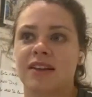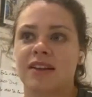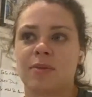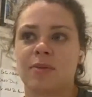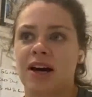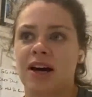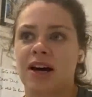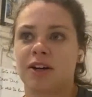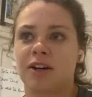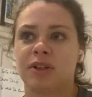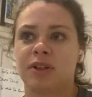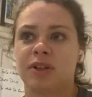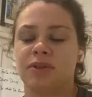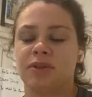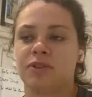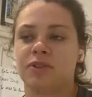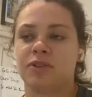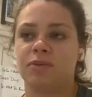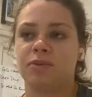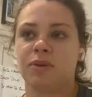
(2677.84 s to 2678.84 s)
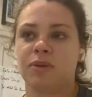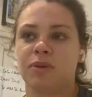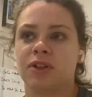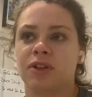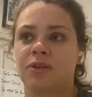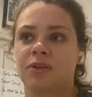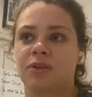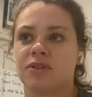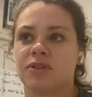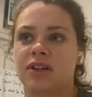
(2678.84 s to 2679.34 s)
I think the manner in which we
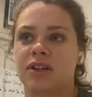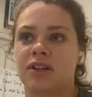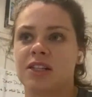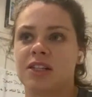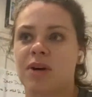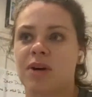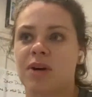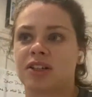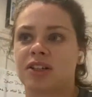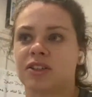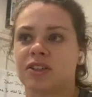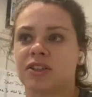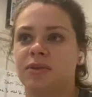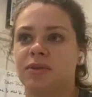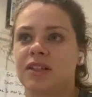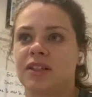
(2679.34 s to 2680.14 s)
won it was really special.